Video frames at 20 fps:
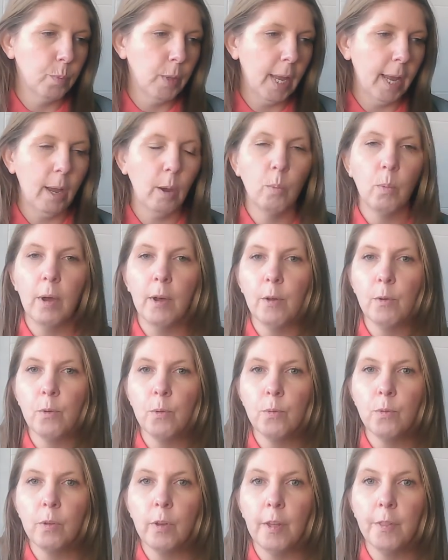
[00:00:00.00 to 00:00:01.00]
How
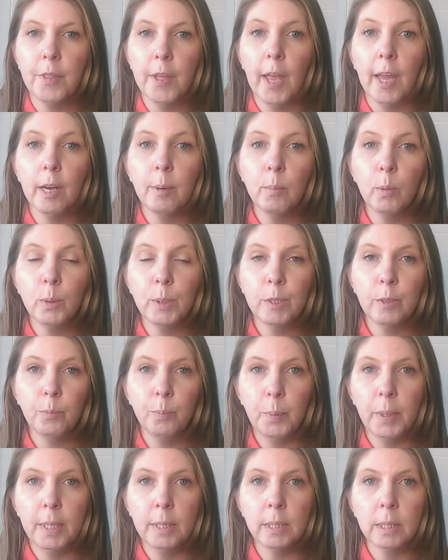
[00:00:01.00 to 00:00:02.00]
well like the animals
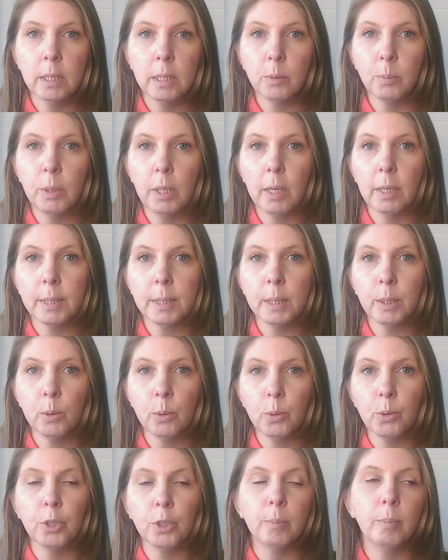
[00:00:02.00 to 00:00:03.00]
have been since we last
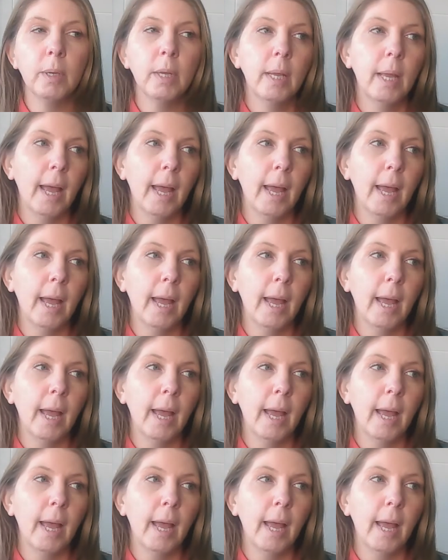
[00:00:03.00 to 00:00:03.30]
saw them,